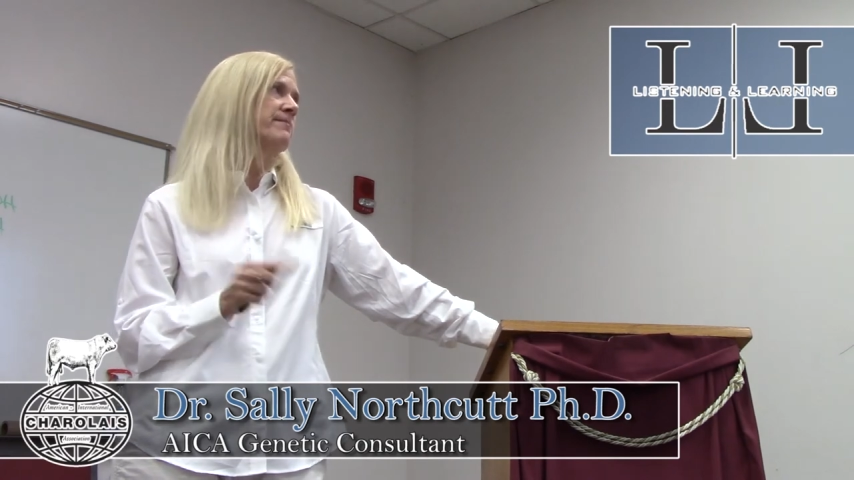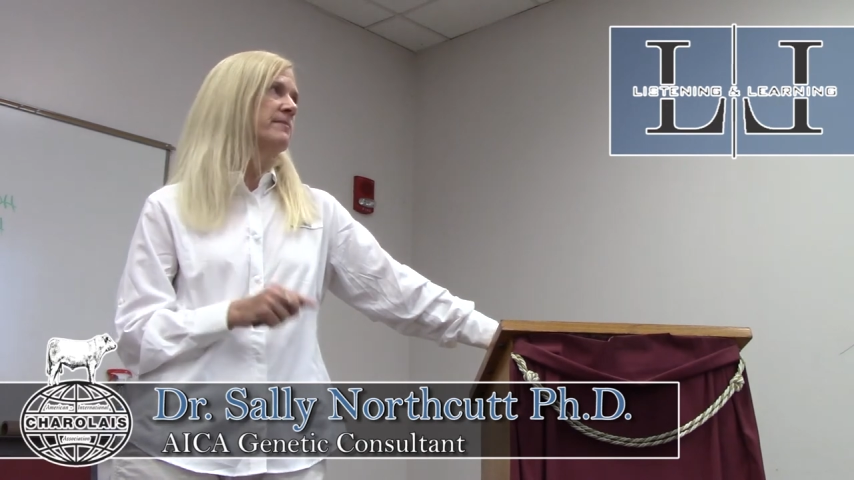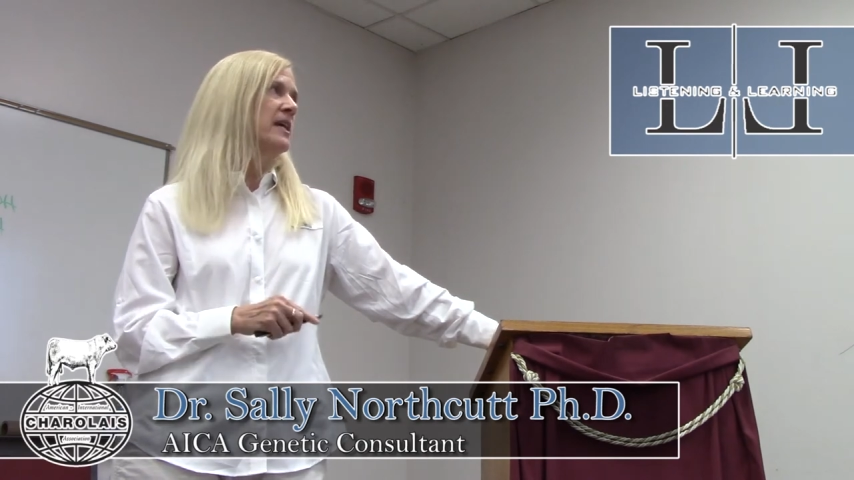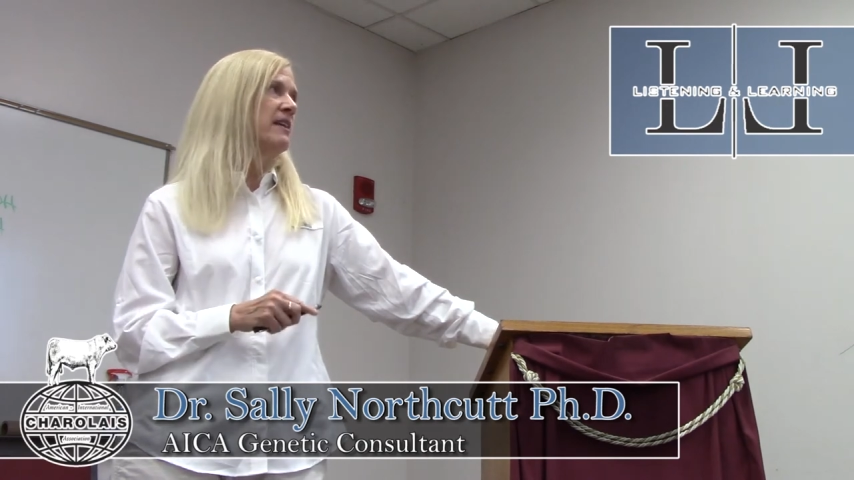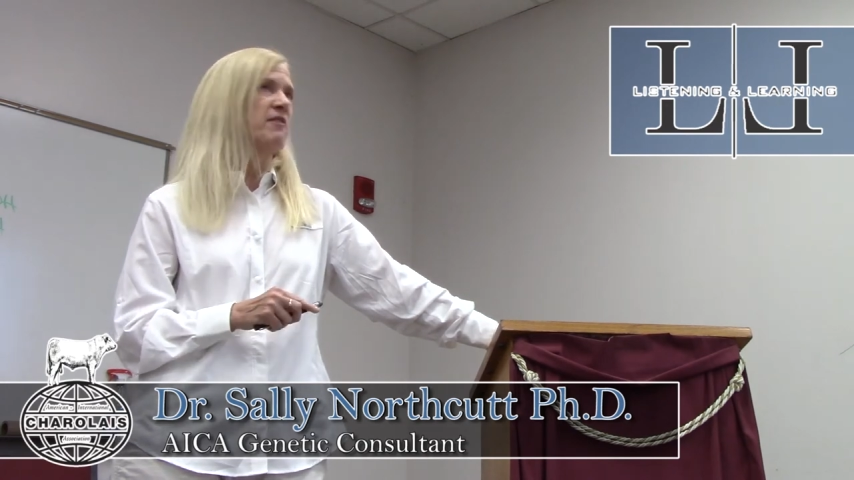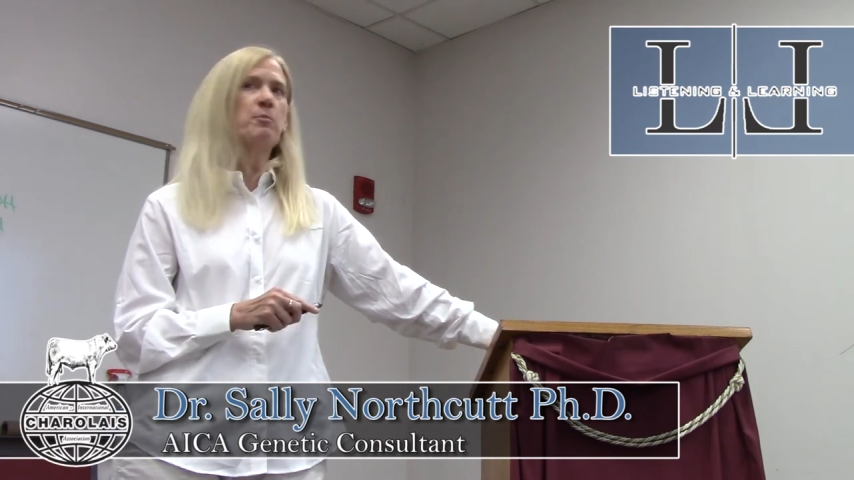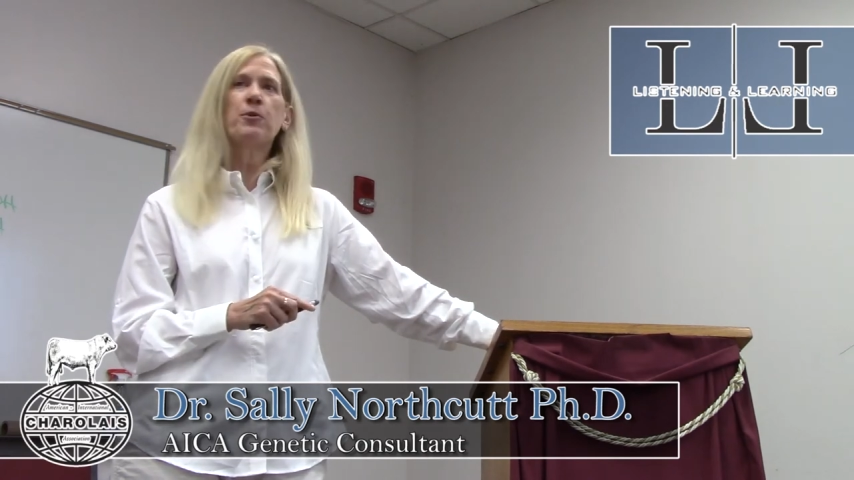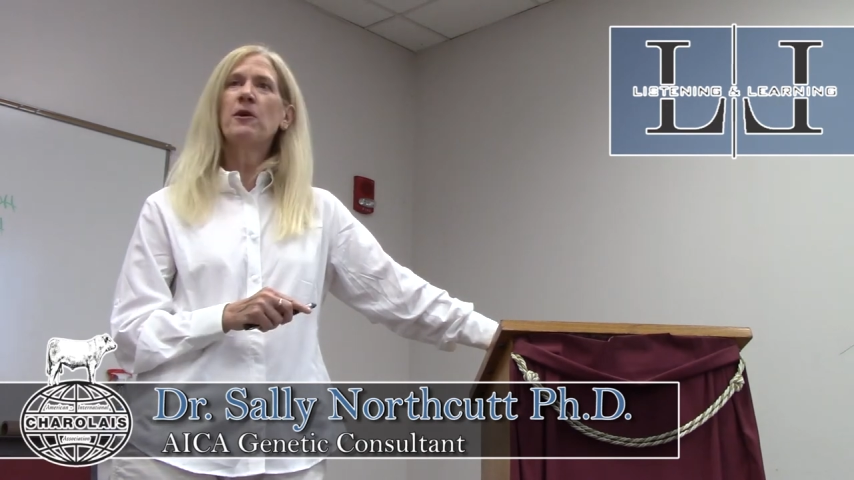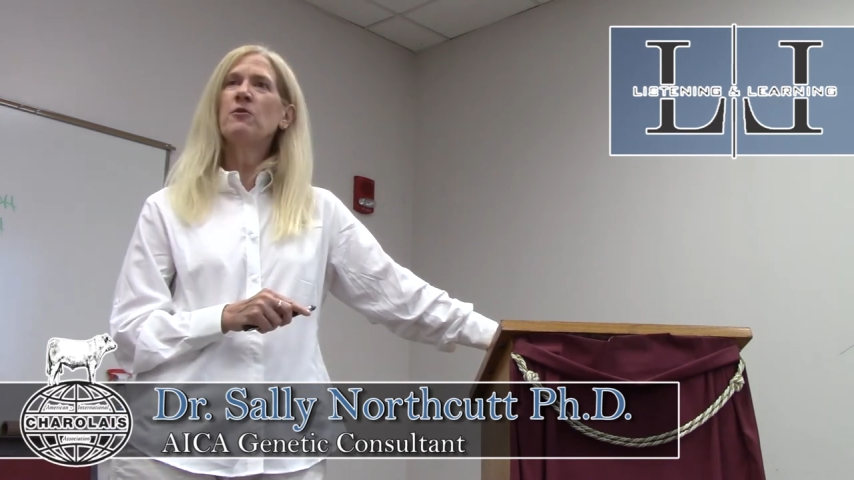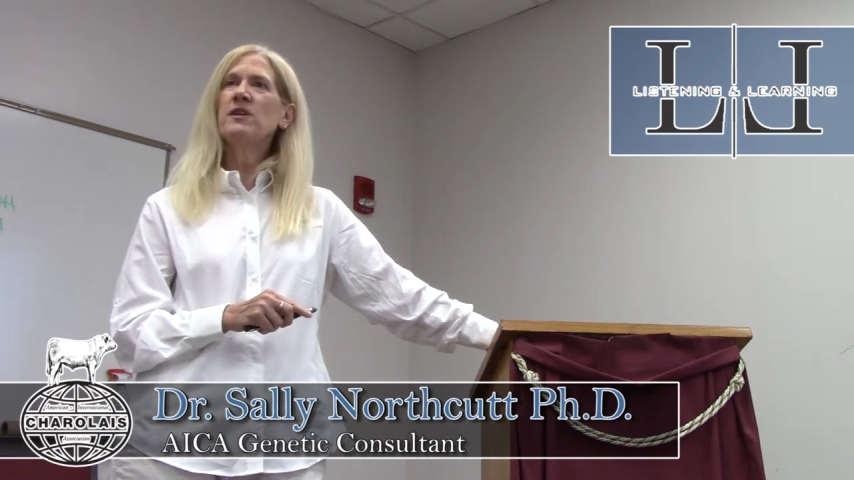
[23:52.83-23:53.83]
kind of a
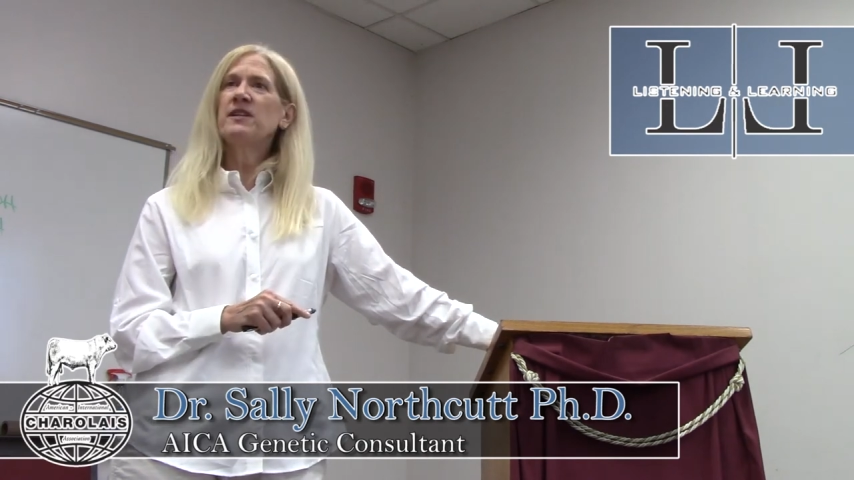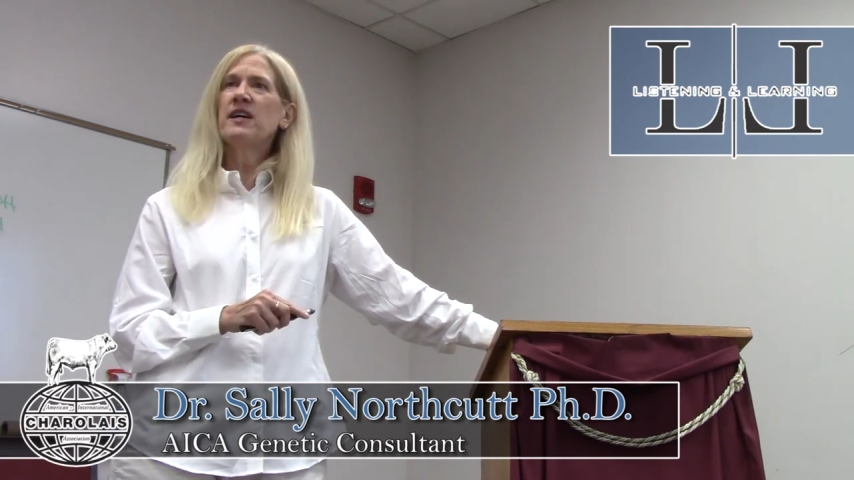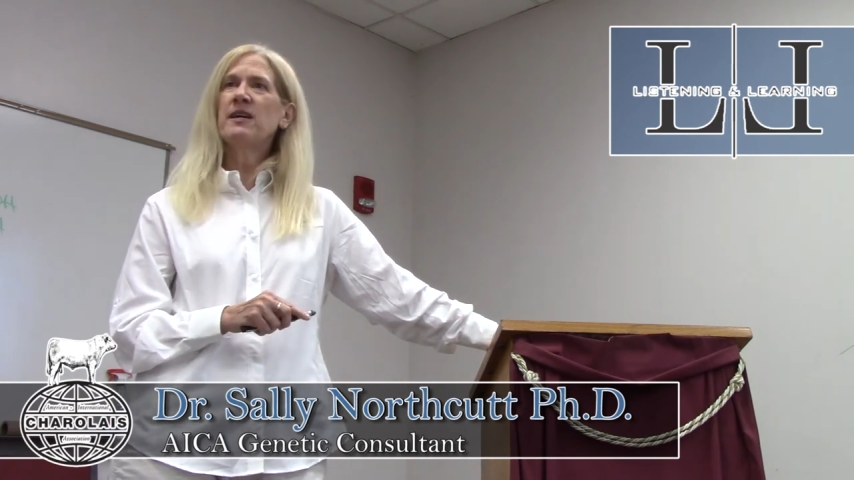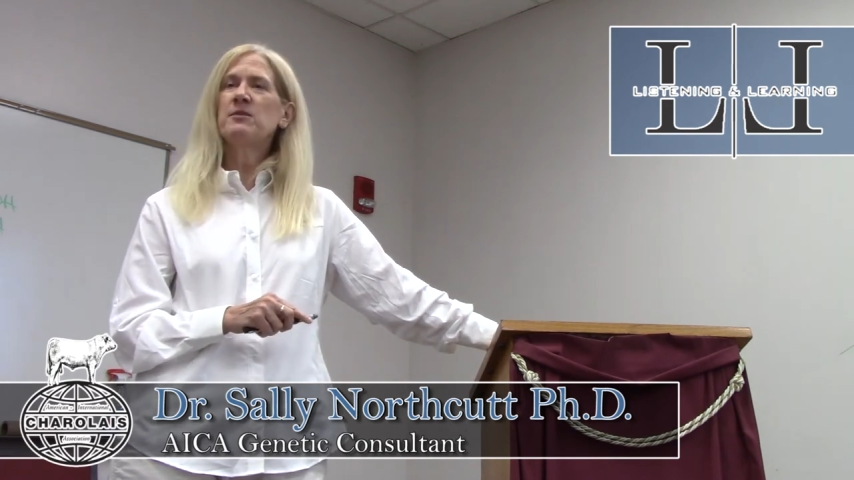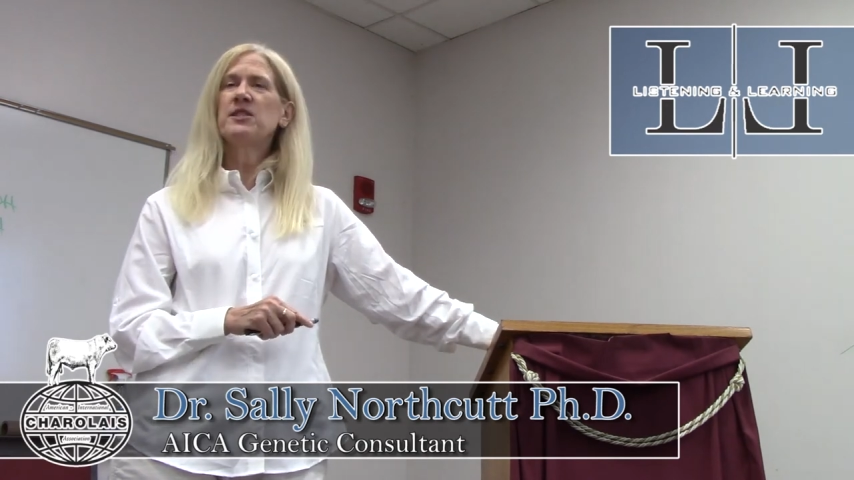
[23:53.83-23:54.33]
prototype